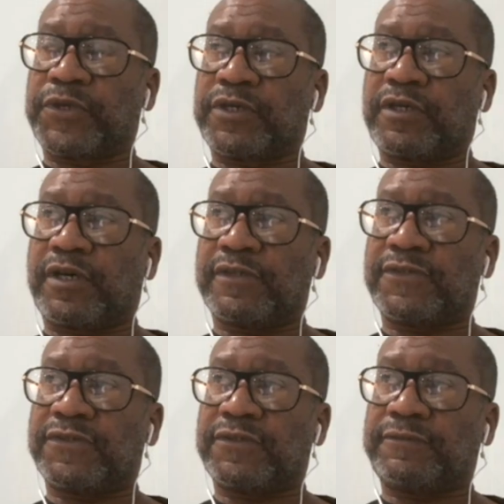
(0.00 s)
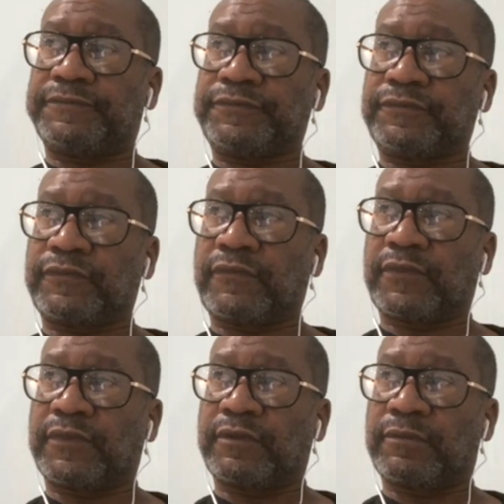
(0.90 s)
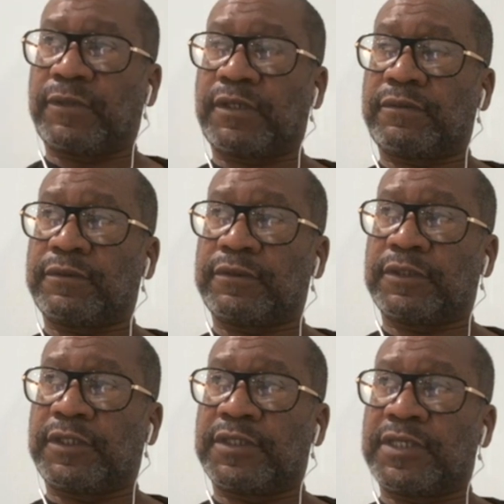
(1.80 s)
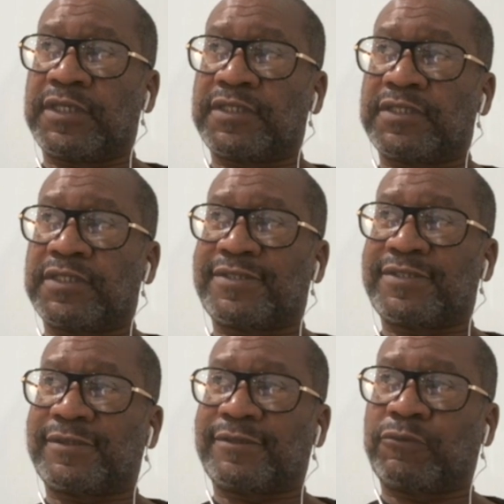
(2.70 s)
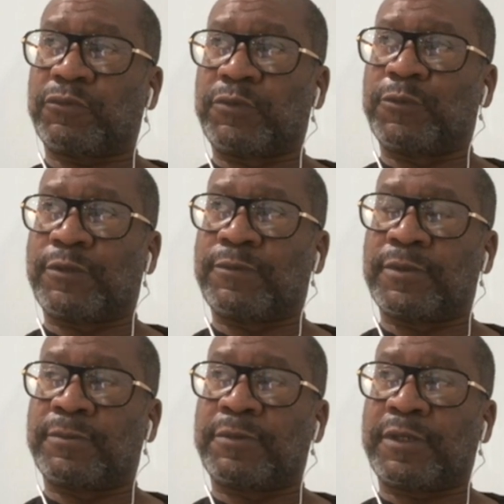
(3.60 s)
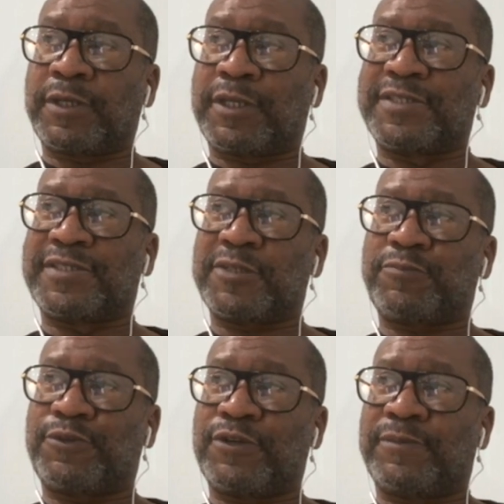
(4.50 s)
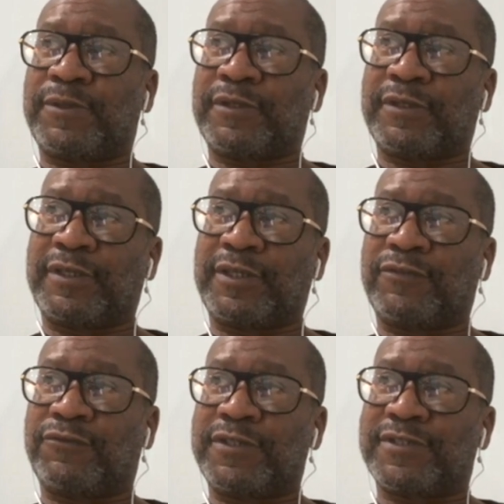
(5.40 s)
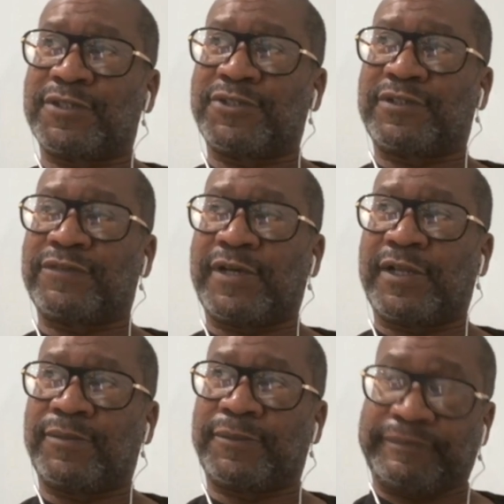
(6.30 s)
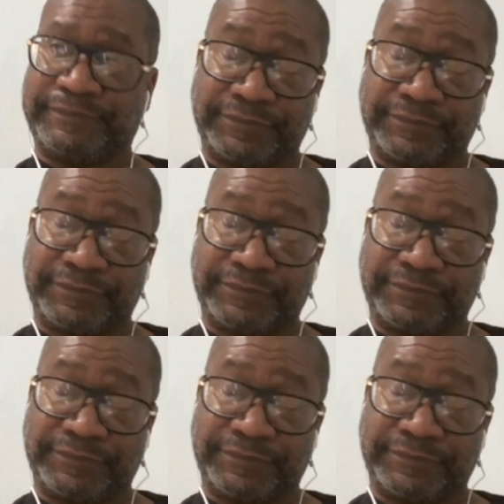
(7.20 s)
The cost? Well, it exists. It exists predominantly in research and development.